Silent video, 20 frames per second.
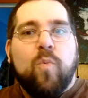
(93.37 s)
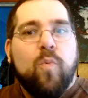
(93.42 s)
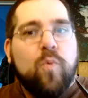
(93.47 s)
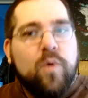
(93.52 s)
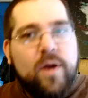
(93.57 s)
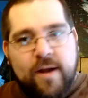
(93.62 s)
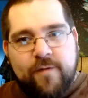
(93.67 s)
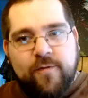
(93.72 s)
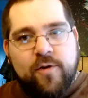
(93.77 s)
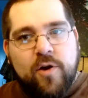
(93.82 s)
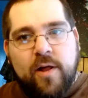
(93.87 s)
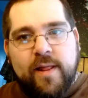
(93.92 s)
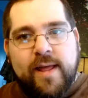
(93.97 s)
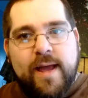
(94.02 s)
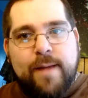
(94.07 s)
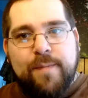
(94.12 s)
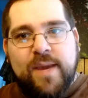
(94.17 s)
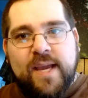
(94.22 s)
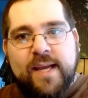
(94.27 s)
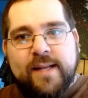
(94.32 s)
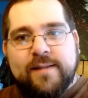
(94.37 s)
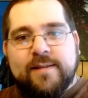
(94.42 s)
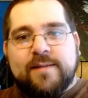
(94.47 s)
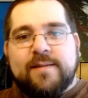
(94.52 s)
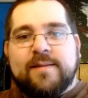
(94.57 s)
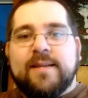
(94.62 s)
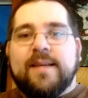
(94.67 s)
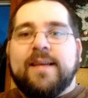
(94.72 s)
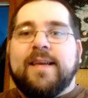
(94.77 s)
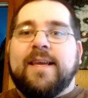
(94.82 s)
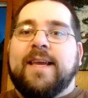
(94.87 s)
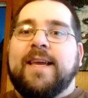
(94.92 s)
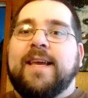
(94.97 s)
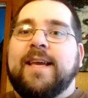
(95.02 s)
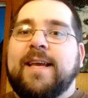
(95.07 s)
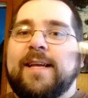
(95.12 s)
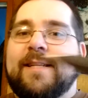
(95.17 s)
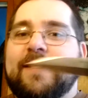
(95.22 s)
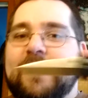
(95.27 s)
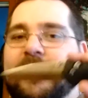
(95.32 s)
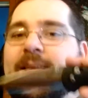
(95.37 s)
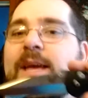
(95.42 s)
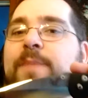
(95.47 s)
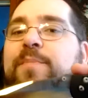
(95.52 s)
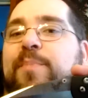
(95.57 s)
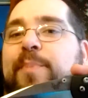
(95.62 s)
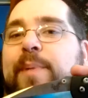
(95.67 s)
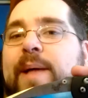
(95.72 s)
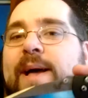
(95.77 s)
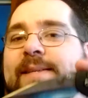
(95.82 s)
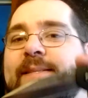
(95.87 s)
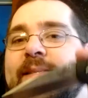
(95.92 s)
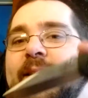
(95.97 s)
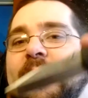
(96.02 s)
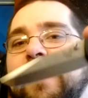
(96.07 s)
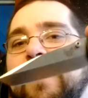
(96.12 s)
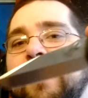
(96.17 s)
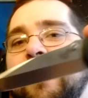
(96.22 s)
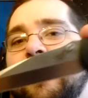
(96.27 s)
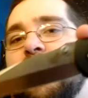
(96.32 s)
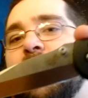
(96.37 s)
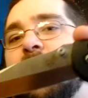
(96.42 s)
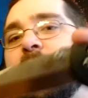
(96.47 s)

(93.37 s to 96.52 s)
Whatever all that means, it's a type of plastic.